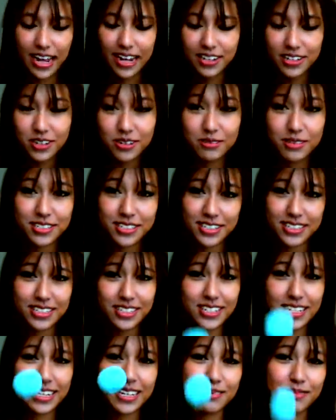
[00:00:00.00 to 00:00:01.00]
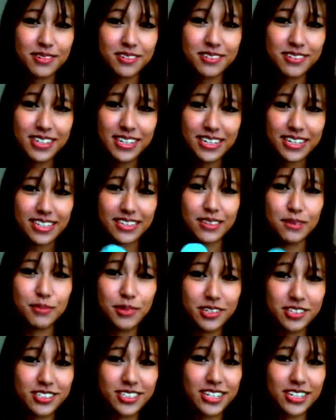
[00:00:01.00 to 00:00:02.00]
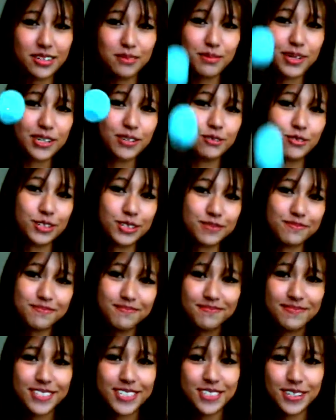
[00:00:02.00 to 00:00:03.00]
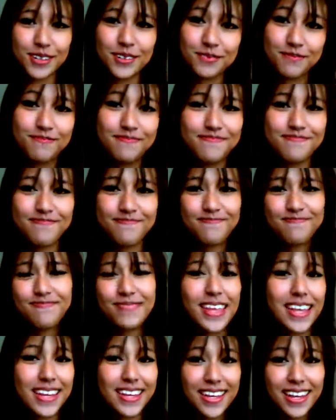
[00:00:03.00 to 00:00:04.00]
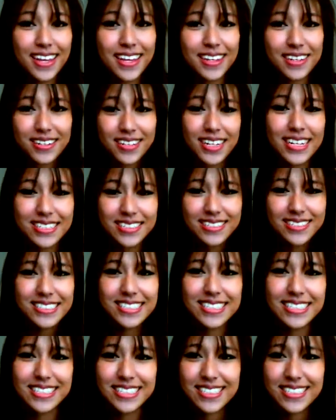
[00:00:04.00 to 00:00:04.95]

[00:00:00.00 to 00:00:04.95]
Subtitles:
I know what's on the table, and the ball's not in my court. So, done.